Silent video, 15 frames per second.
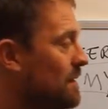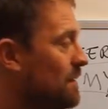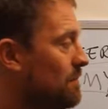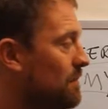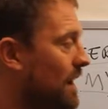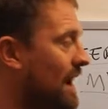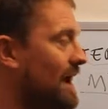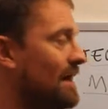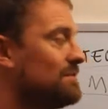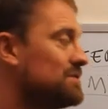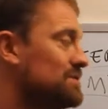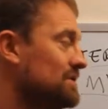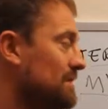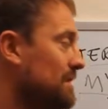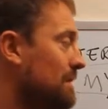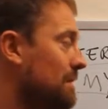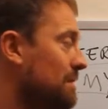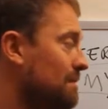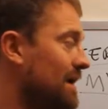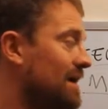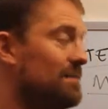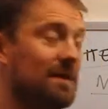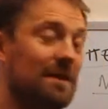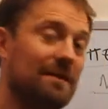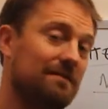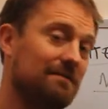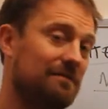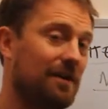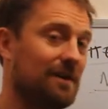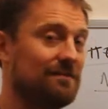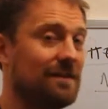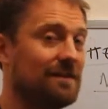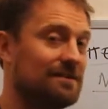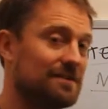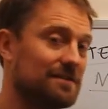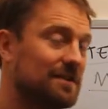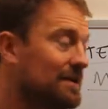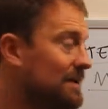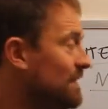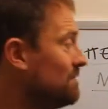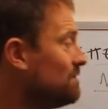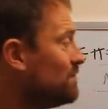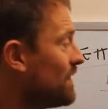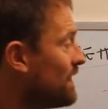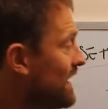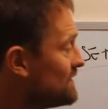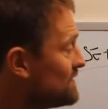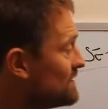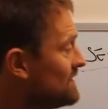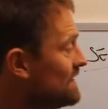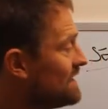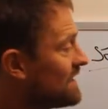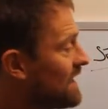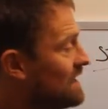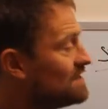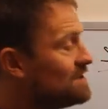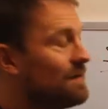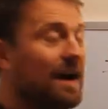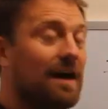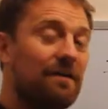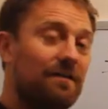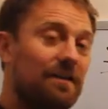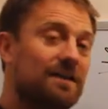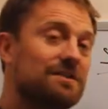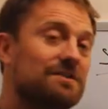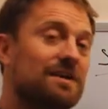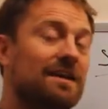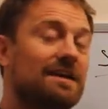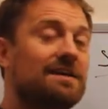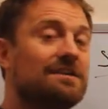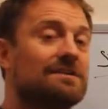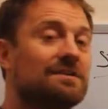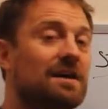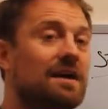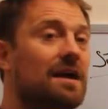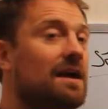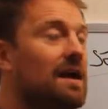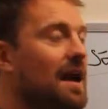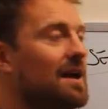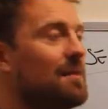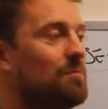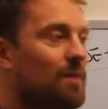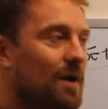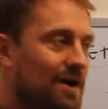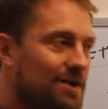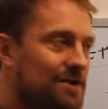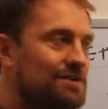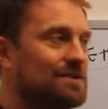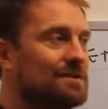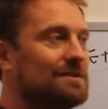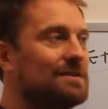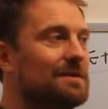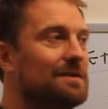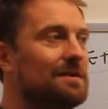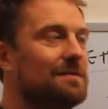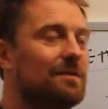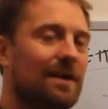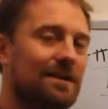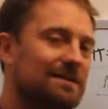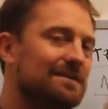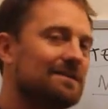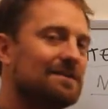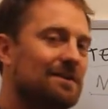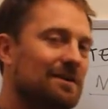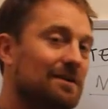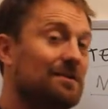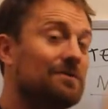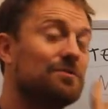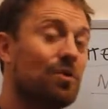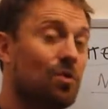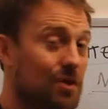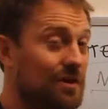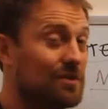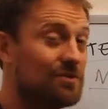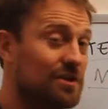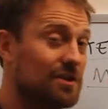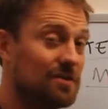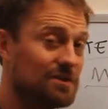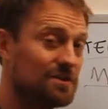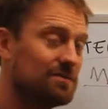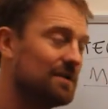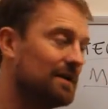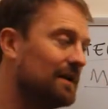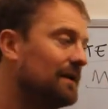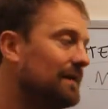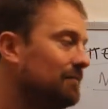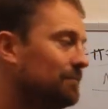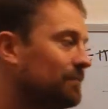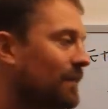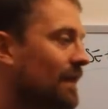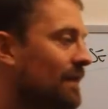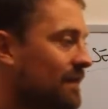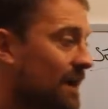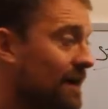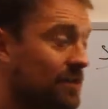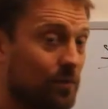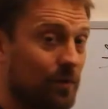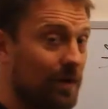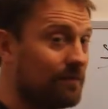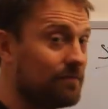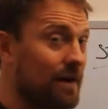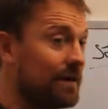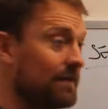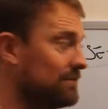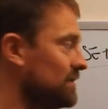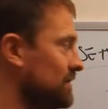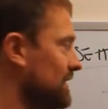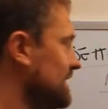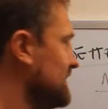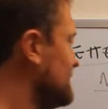perhaps, maybe, five letters. But that's just an indication of how this is a person writing this clue, talking to you as it were. The other way around doing it